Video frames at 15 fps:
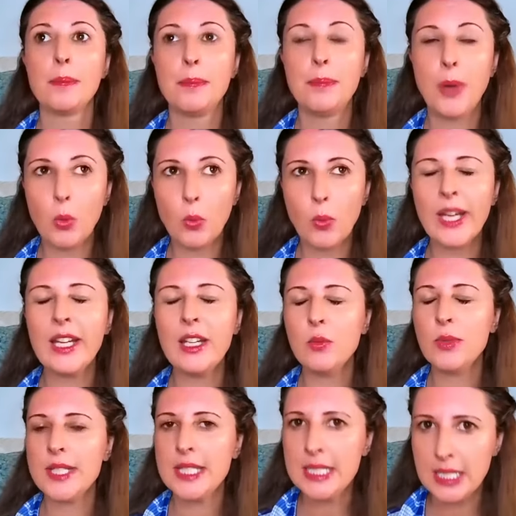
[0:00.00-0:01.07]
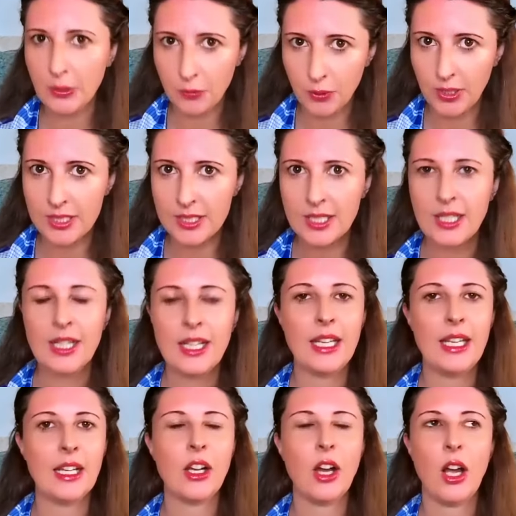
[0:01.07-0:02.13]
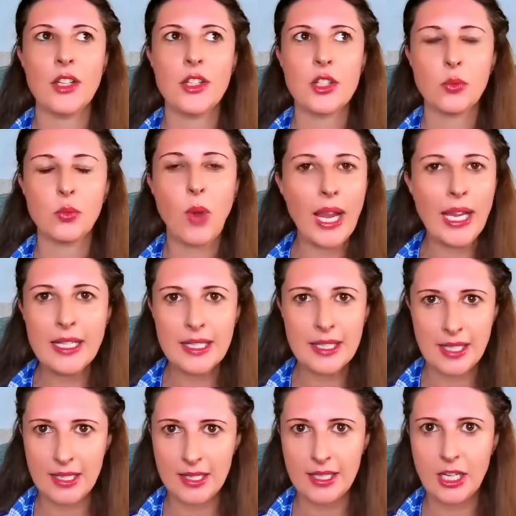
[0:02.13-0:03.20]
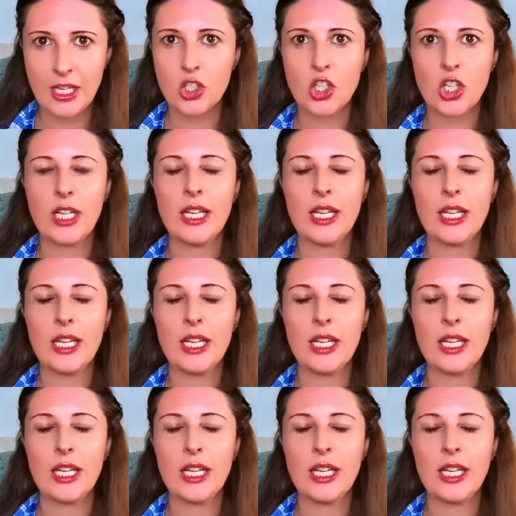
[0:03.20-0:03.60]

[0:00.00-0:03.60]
but Wicked was different. It caused a riotous sensation.